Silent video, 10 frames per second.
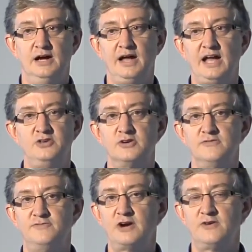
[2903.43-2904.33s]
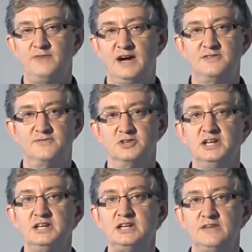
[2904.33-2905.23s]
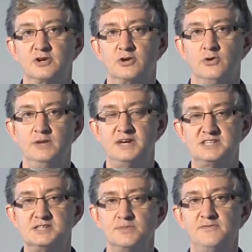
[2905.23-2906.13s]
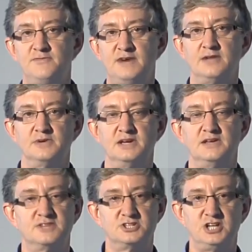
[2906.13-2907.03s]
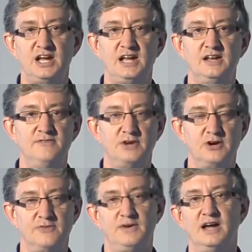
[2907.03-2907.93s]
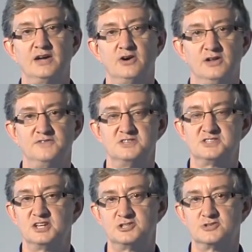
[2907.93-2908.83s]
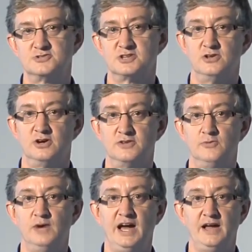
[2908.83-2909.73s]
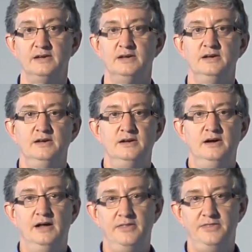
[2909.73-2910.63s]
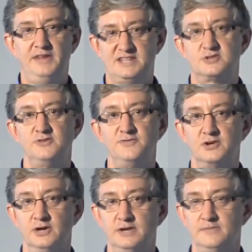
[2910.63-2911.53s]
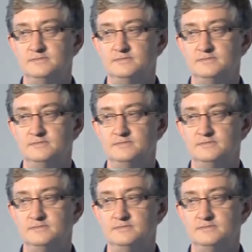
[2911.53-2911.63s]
And you can verify the validity of a coin by simply following the chain and verifying all of the signatures along the way. That's GoofyCoin.